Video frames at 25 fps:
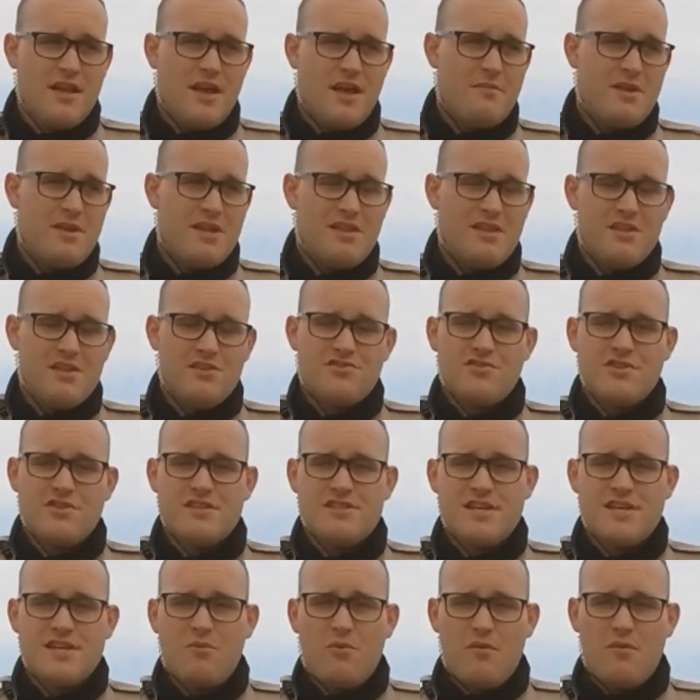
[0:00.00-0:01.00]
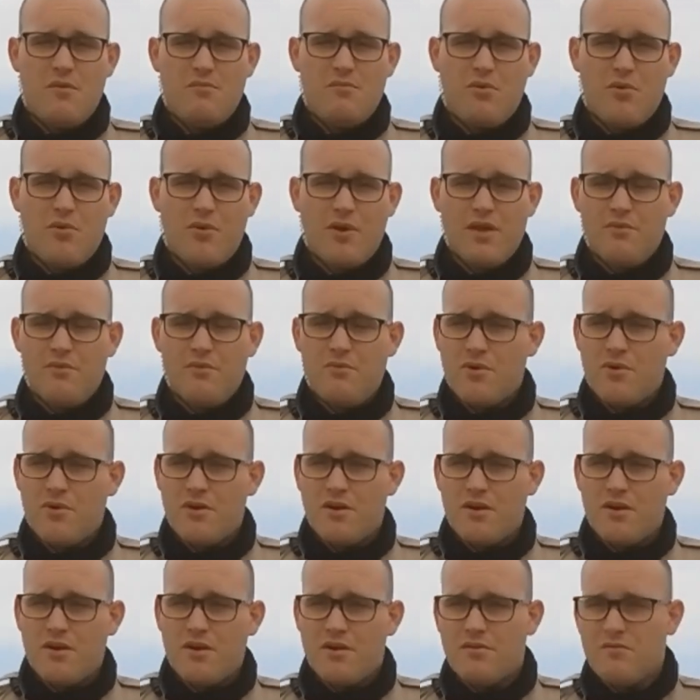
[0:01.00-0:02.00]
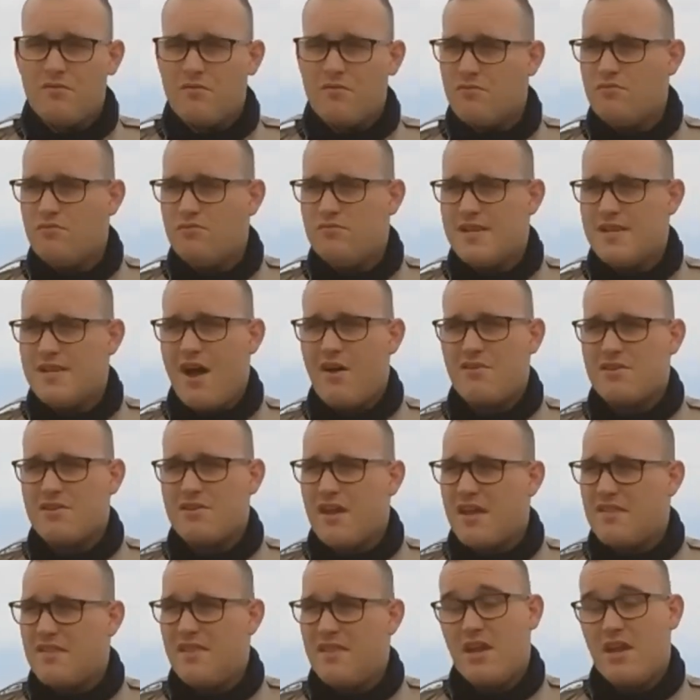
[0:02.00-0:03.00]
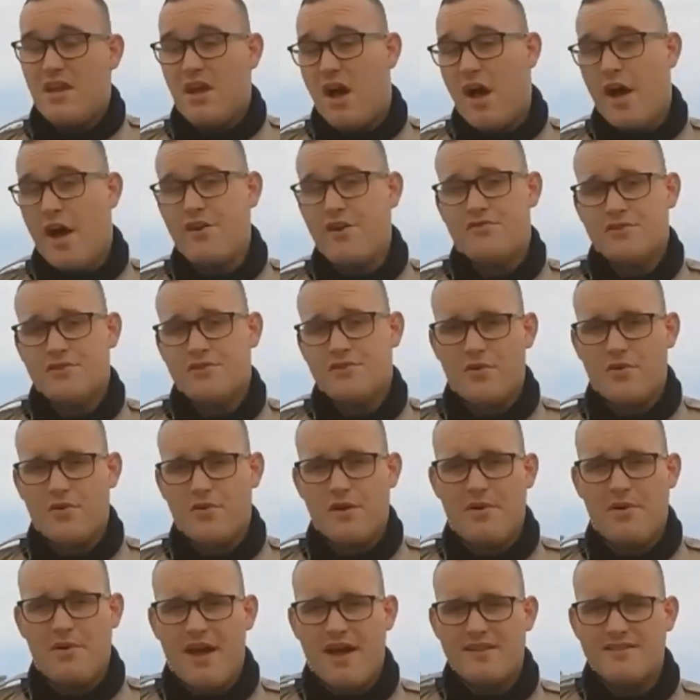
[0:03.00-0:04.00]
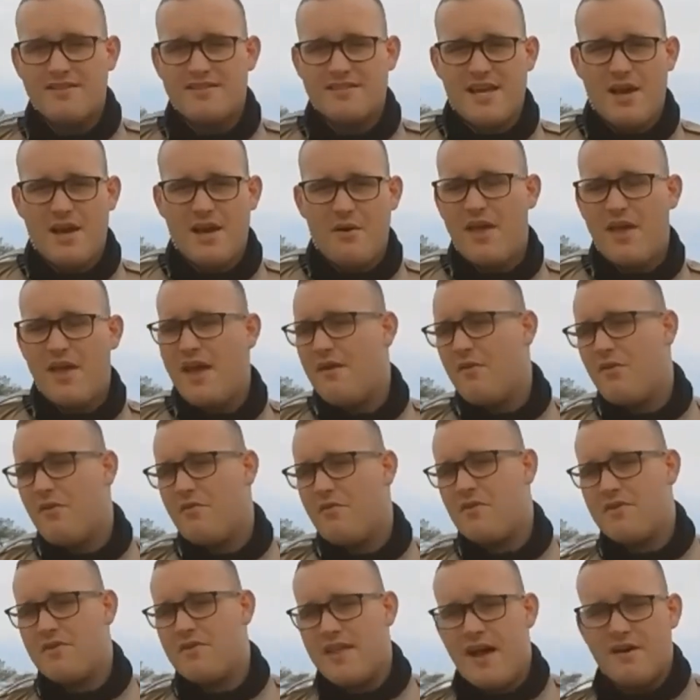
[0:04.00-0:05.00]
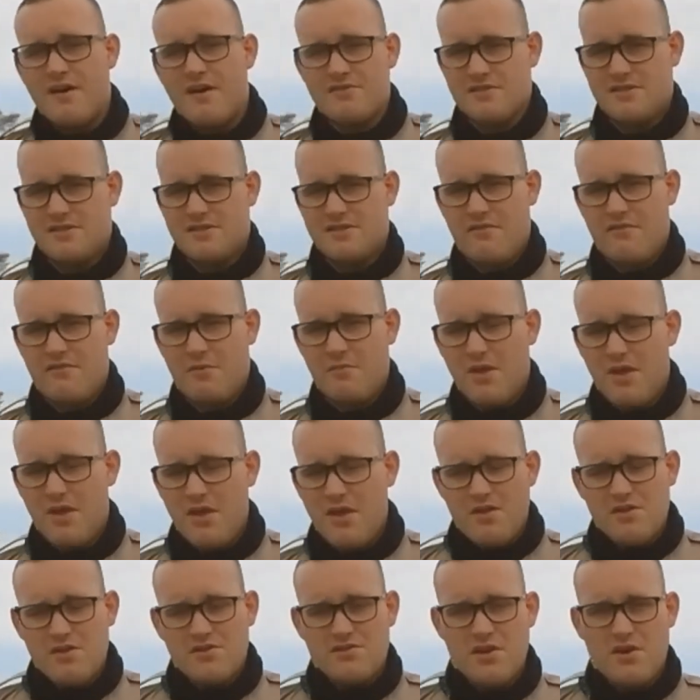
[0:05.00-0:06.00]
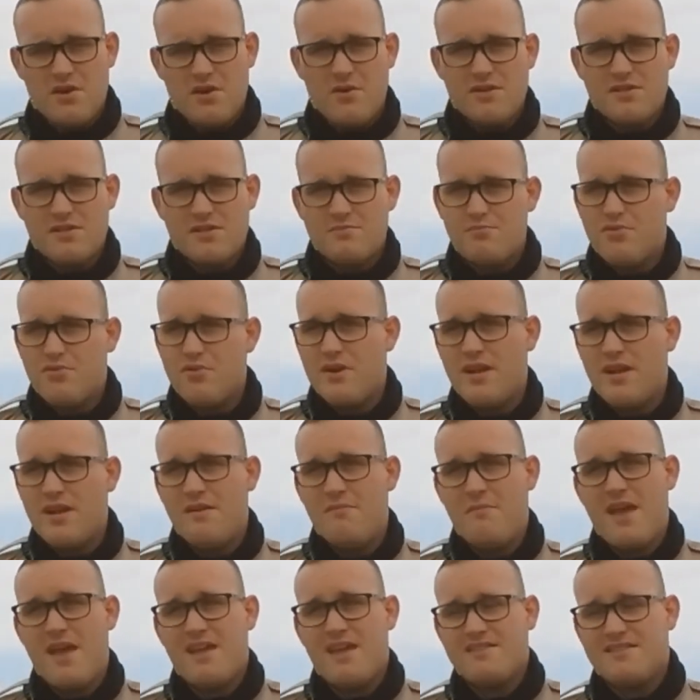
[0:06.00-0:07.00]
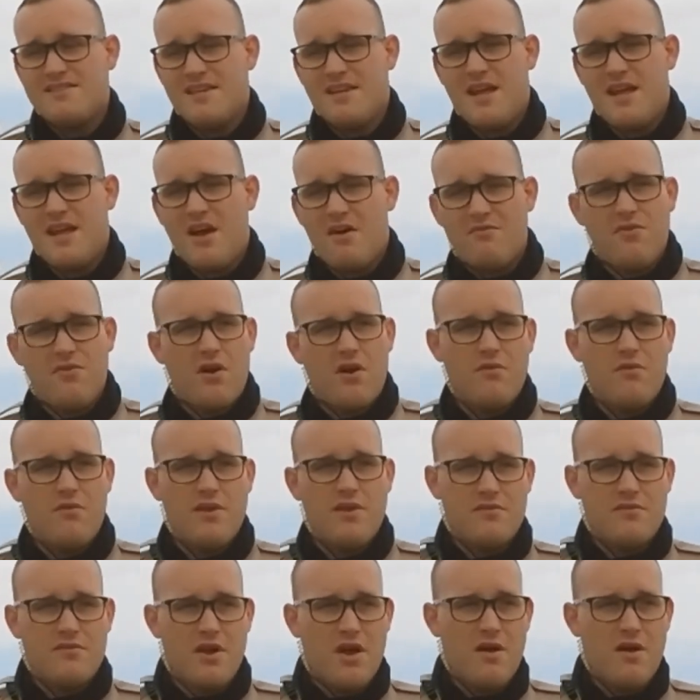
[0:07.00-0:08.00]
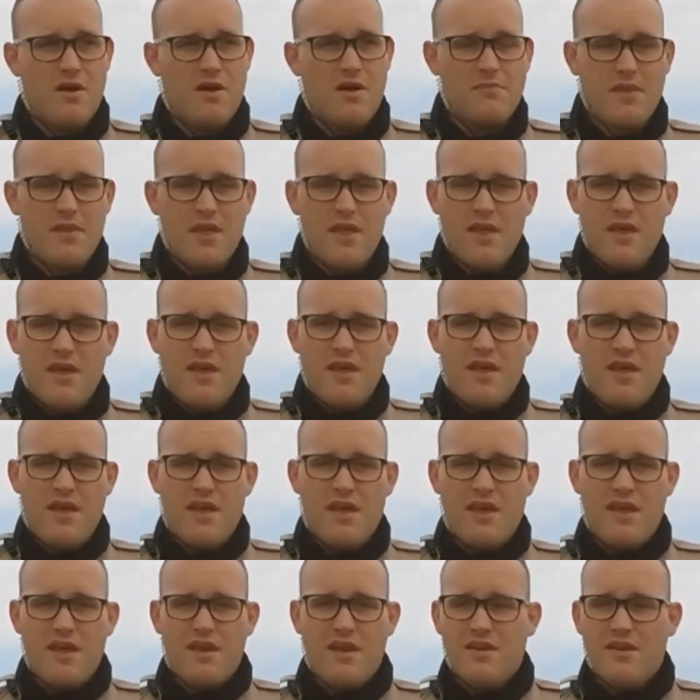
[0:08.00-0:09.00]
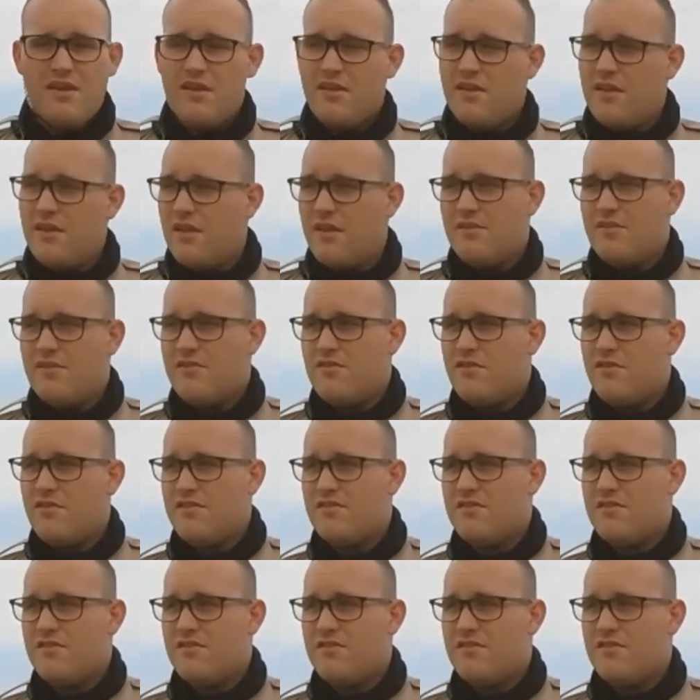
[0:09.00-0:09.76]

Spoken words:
I mean, these trees at one point were down to, I think, 100 Torrey Pines, and now we have over thousands of them. So it's pretty amazing how far we have come. And it's